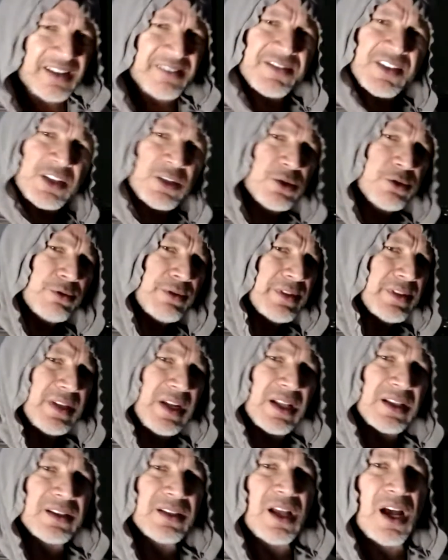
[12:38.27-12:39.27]
included
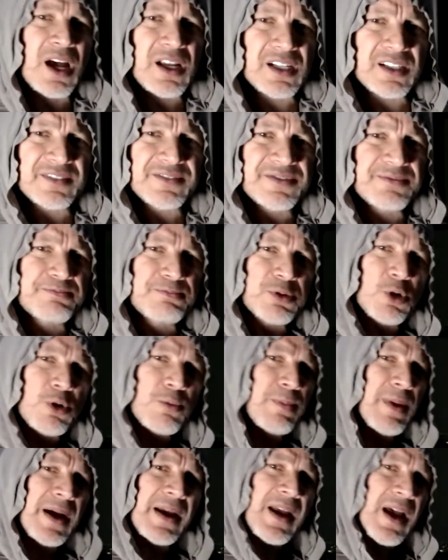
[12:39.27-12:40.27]
a lot of
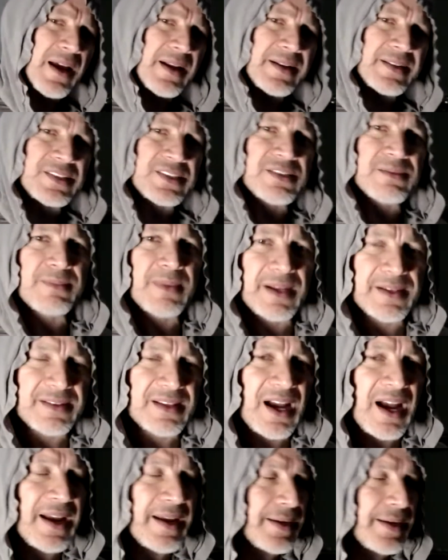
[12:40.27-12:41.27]
probiotics in my
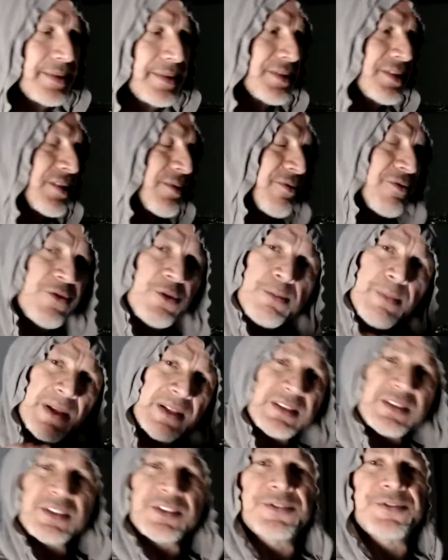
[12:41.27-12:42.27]
diets,
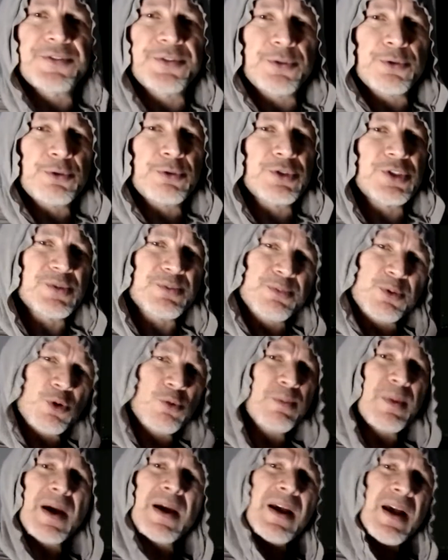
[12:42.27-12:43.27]
fermented foods,
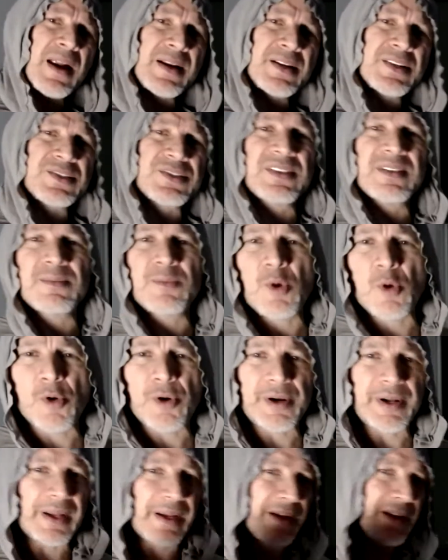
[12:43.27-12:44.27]
probiotics in the
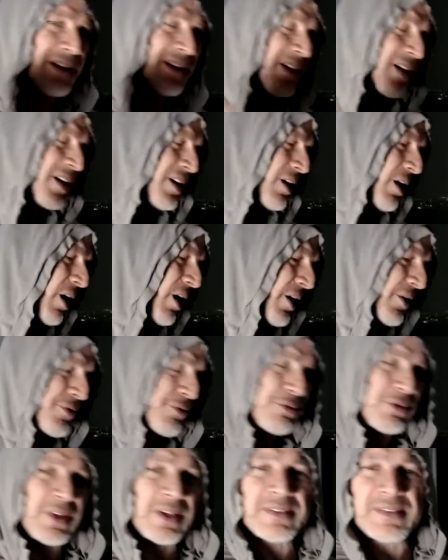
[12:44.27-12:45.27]
morning, all
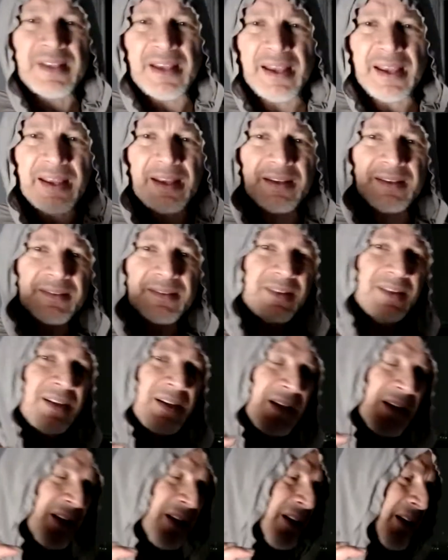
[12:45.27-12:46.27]
through the day.
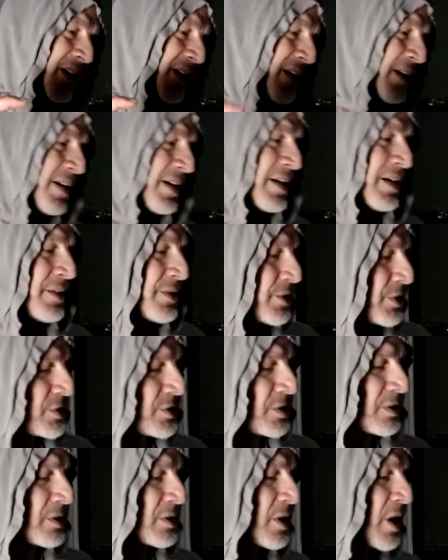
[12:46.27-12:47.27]
Just
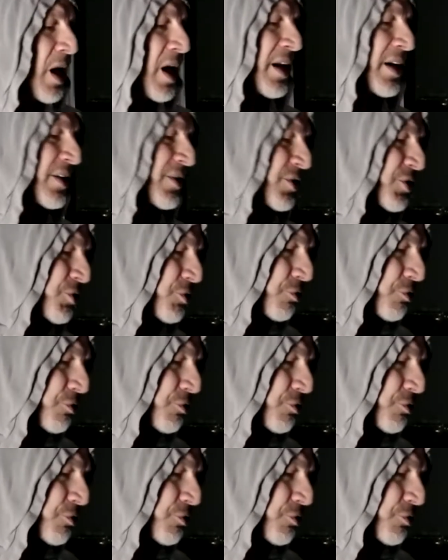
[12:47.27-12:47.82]
a lot of